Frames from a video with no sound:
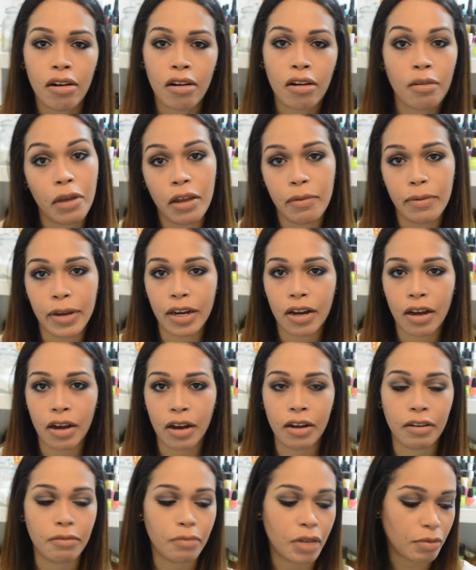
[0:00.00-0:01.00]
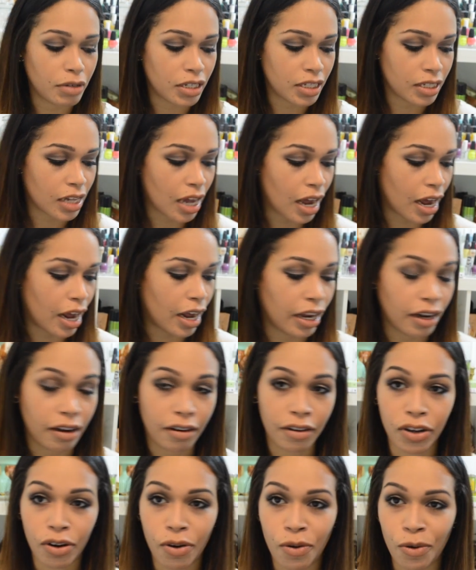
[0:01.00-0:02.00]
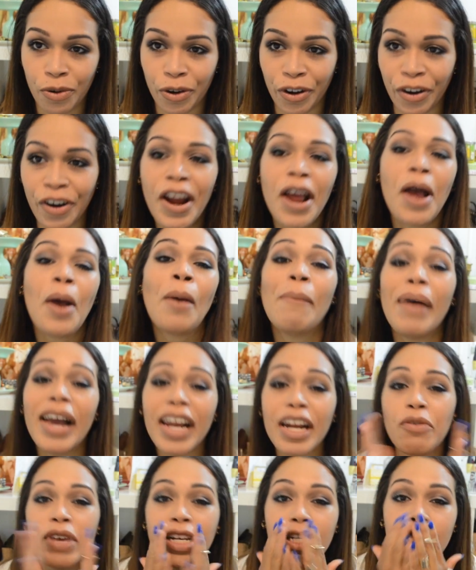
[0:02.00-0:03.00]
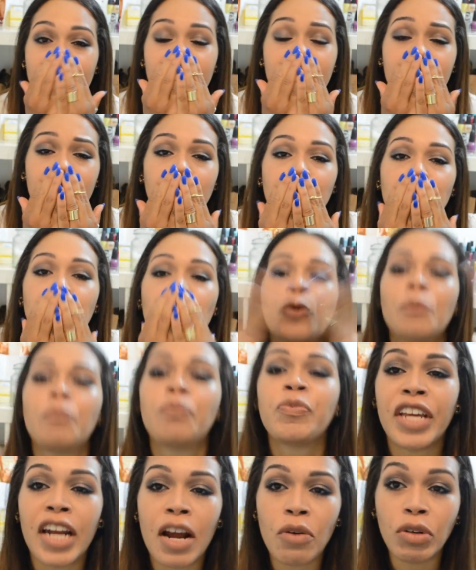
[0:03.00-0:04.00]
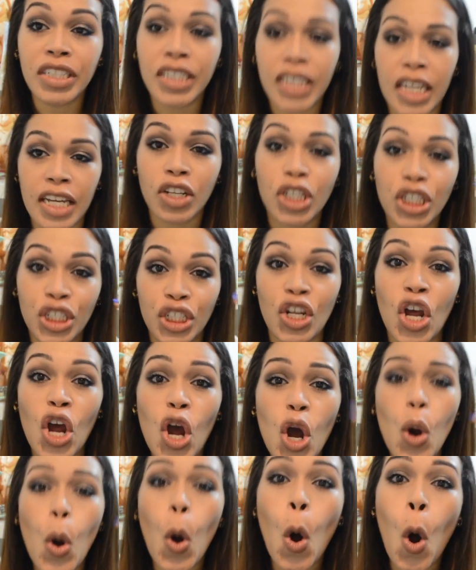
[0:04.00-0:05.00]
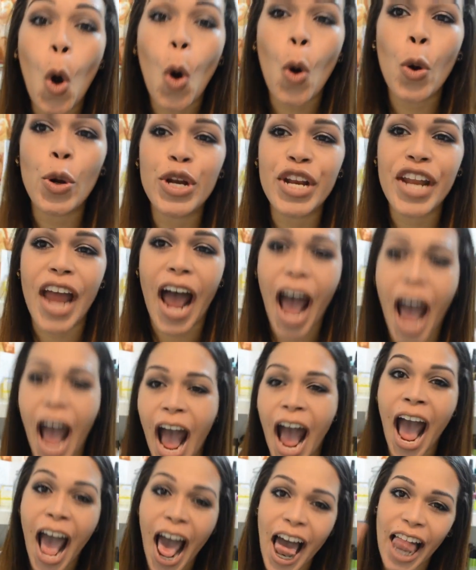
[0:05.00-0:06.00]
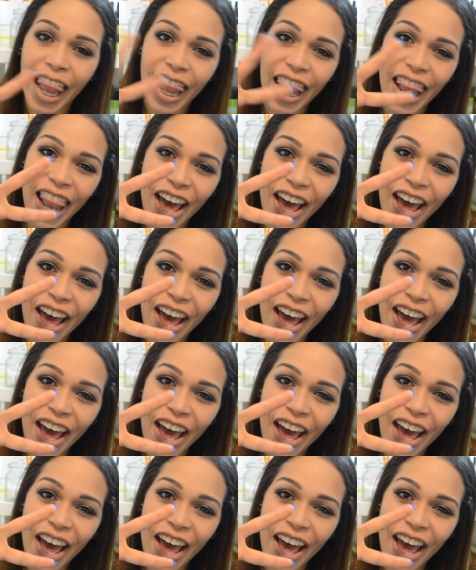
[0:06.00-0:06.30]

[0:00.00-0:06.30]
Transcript: Or maybe not, maybe just hide in the corner. But anyways, kisses, and I will see you soon.